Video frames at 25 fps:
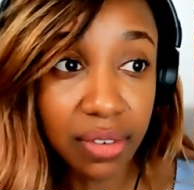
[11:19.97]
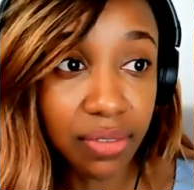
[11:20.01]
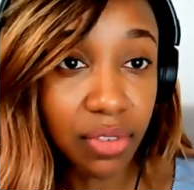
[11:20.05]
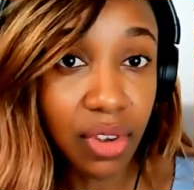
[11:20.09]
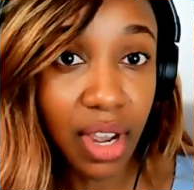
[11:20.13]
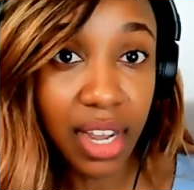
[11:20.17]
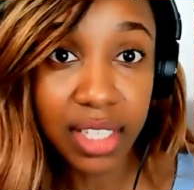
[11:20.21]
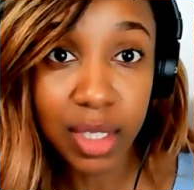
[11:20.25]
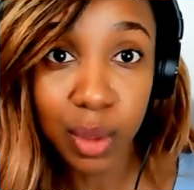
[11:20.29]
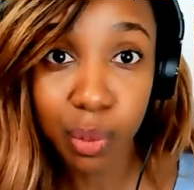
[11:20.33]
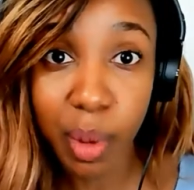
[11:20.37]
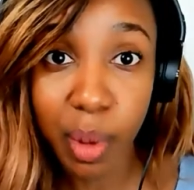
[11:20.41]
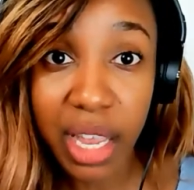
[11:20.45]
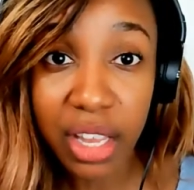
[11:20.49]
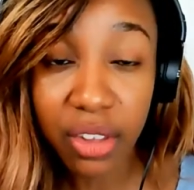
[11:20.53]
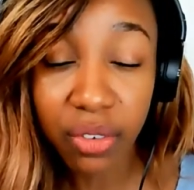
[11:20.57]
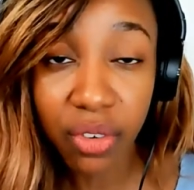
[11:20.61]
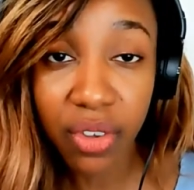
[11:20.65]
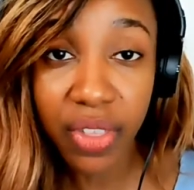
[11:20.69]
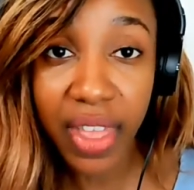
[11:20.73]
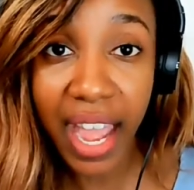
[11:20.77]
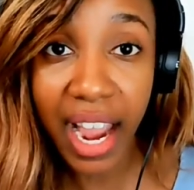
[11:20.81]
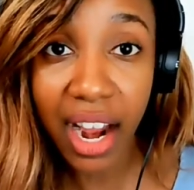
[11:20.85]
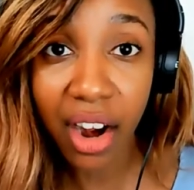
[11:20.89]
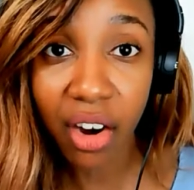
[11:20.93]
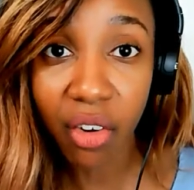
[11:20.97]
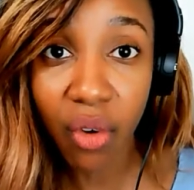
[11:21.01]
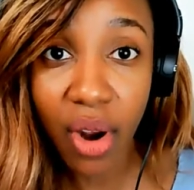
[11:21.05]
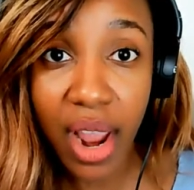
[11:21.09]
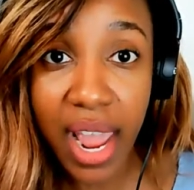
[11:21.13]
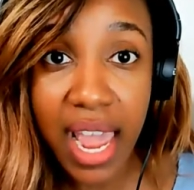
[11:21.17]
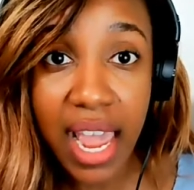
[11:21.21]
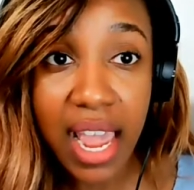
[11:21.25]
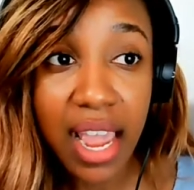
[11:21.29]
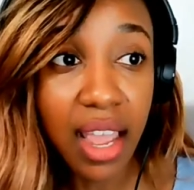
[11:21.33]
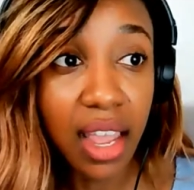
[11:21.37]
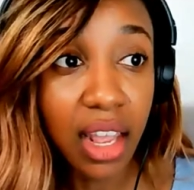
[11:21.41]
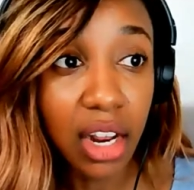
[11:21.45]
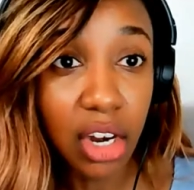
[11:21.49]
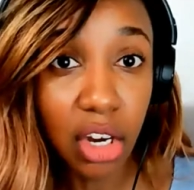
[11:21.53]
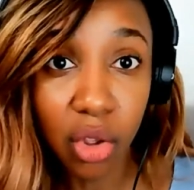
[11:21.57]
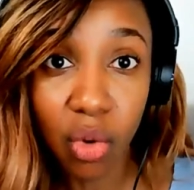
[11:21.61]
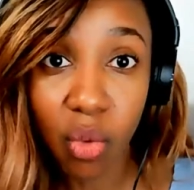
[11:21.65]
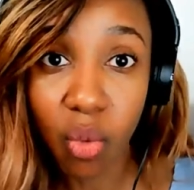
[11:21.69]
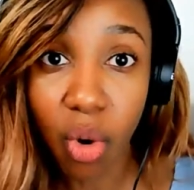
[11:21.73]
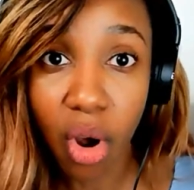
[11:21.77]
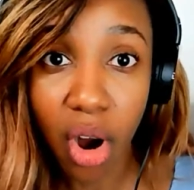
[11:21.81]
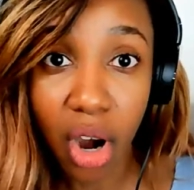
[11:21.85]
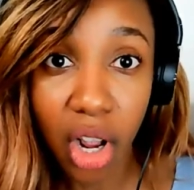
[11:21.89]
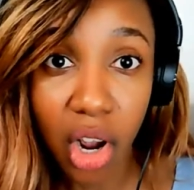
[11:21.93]
If you got space for that, great. And
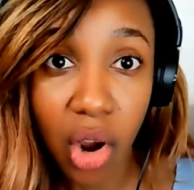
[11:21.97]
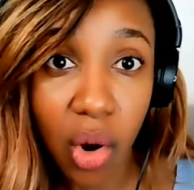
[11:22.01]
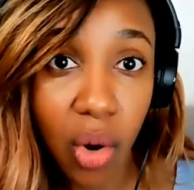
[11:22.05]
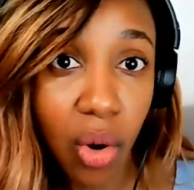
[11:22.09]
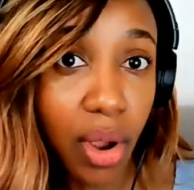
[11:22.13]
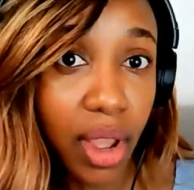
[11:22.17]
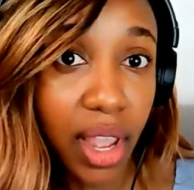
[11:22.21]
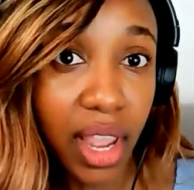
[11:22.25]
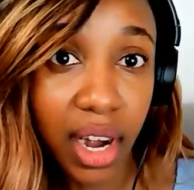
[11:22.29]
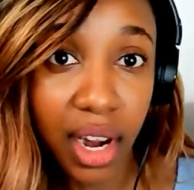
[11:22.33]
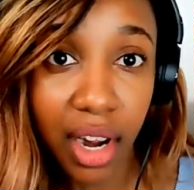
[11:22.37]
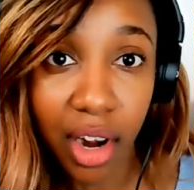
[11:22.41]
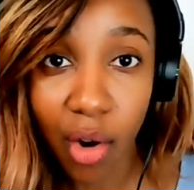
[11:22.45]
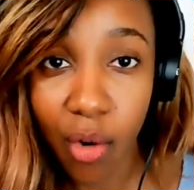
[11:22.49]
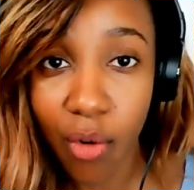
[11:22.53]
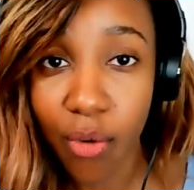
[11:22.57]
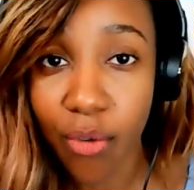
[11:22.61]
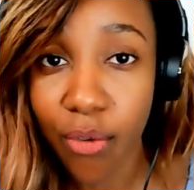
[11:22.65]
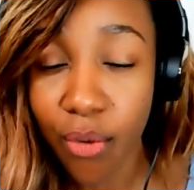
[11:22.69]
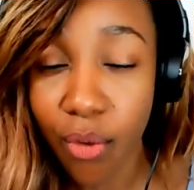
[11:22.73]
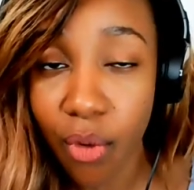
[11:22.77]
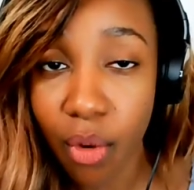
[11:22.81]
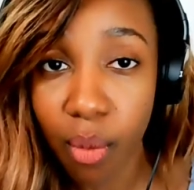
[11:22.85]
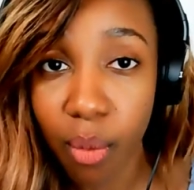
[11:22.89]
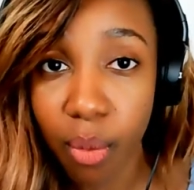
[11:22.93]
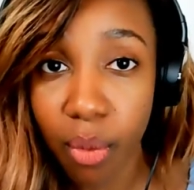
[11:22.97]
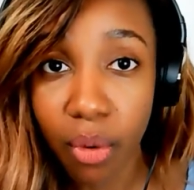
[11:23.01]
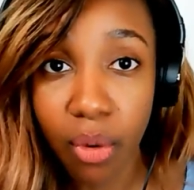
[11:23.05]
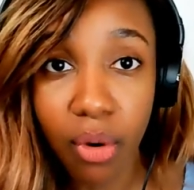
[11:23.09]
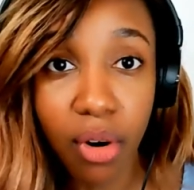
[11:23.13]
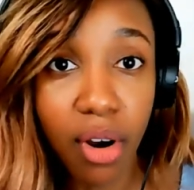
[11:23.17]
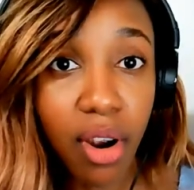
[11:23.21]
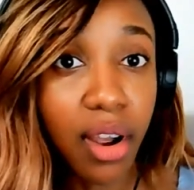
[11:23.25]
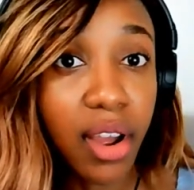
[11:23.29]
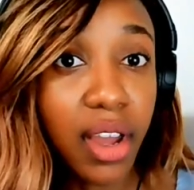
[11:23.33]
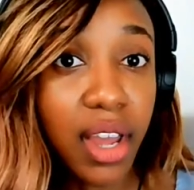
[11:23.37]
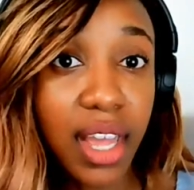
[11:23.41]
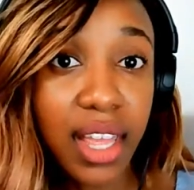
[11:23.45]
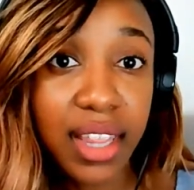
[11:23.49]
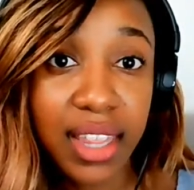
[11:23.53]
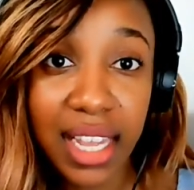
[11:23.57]
you want to go ahead and go full bore,